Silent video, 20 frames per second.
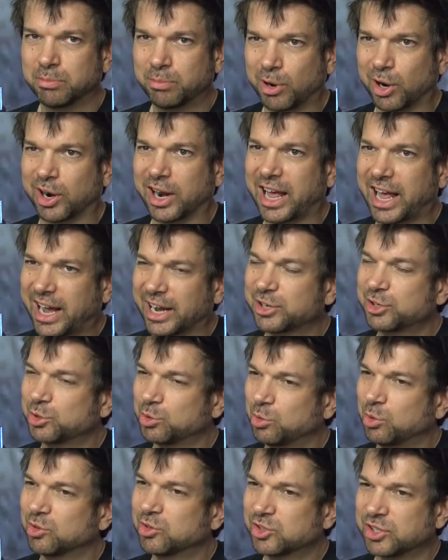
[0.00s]
part
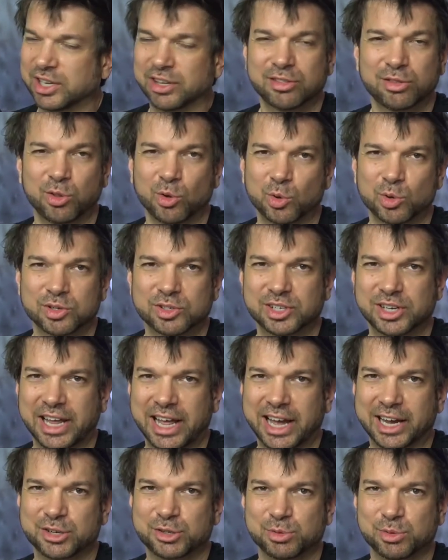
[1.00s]
actual Sith Lords and
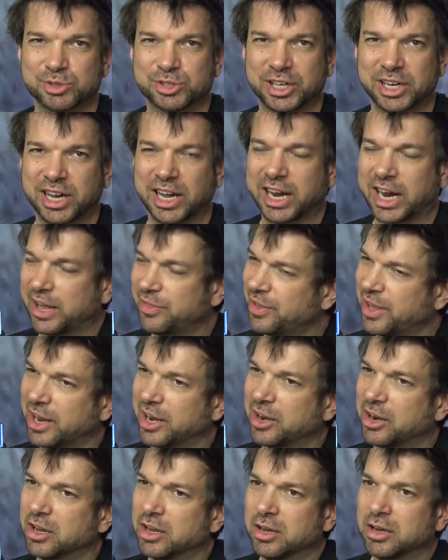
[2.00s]
actual Jedi, and
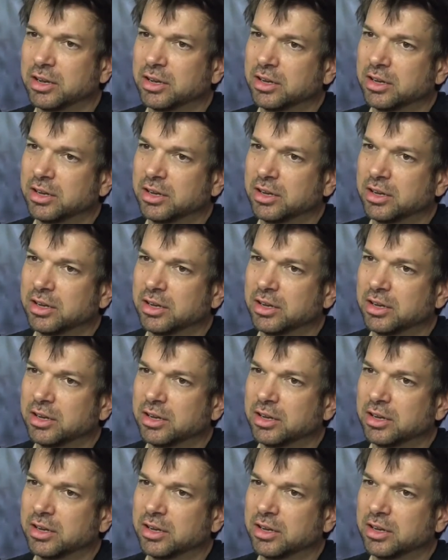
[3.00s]
then